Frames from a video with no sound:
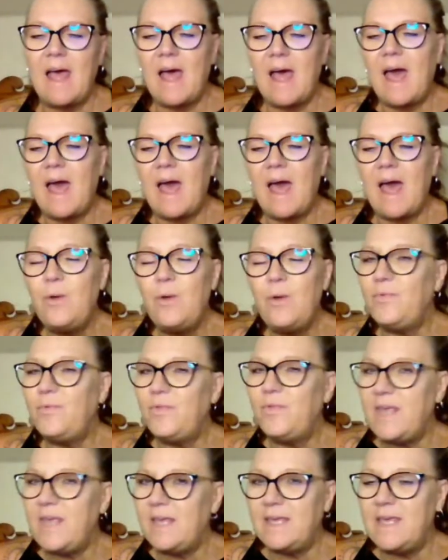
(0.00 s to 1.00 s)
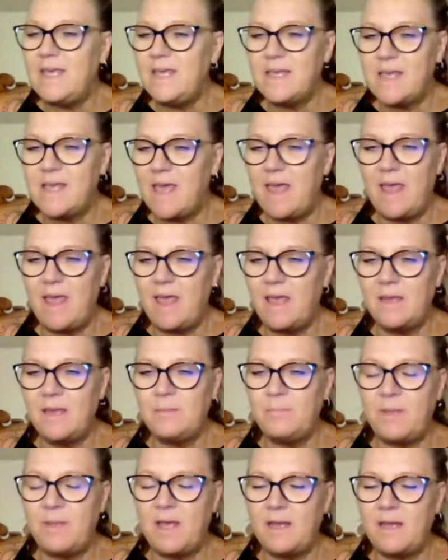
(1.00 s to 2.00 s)
I don't think he can,
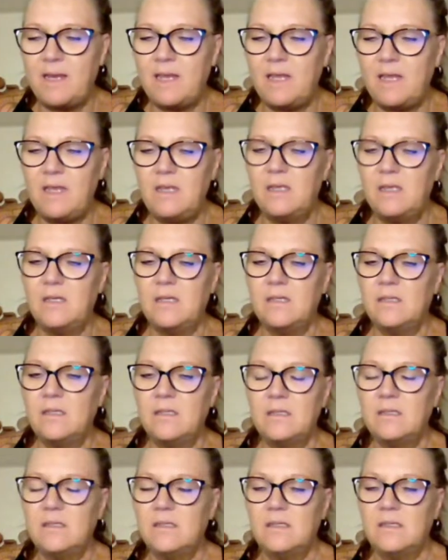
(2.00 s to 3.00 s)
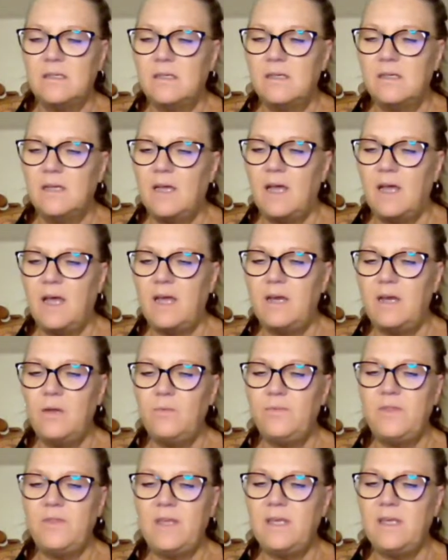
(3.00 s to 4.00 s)
Betty. I
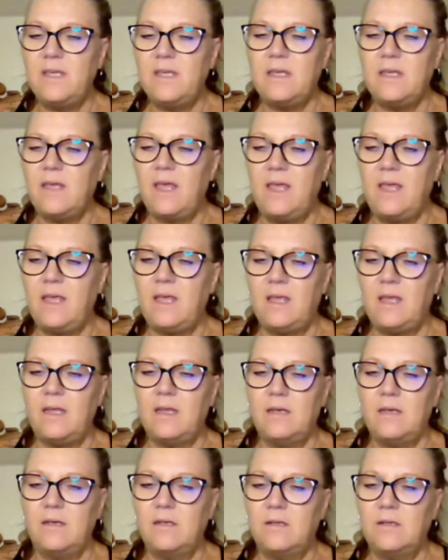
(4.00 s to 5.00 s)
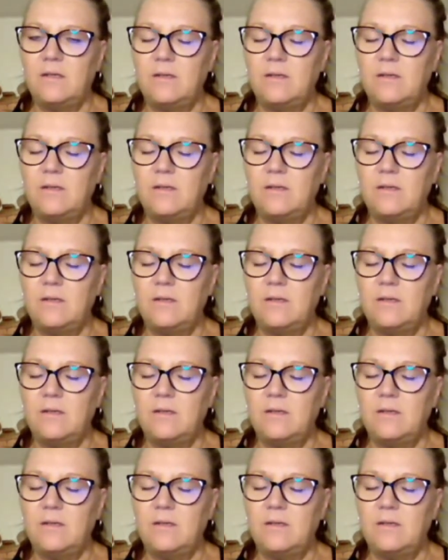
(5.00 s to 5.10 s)
don't think he can.